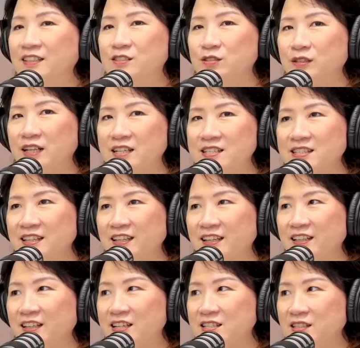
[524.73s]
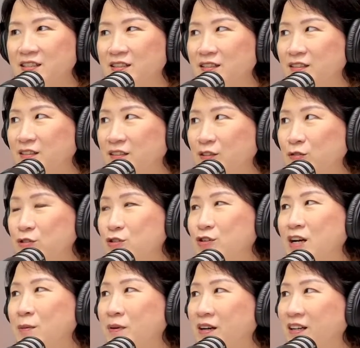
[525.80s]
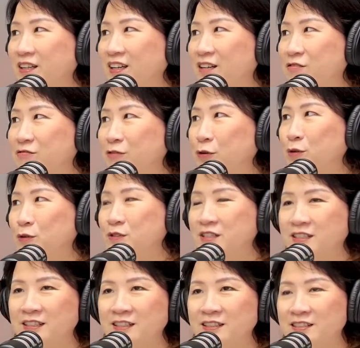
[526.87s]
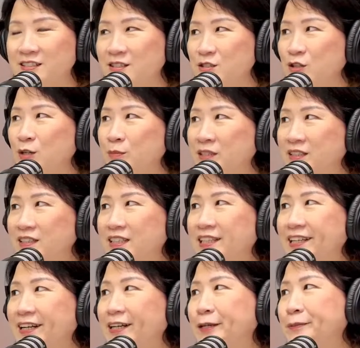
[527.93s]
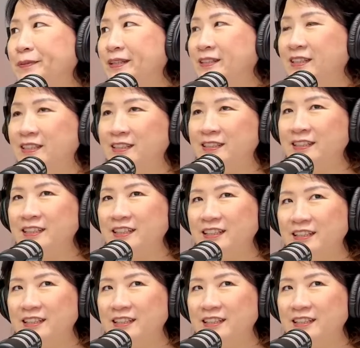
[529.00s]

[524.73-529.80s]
So let's say there's a huge drama that unfolds, and then there's a storm in the teacup, and then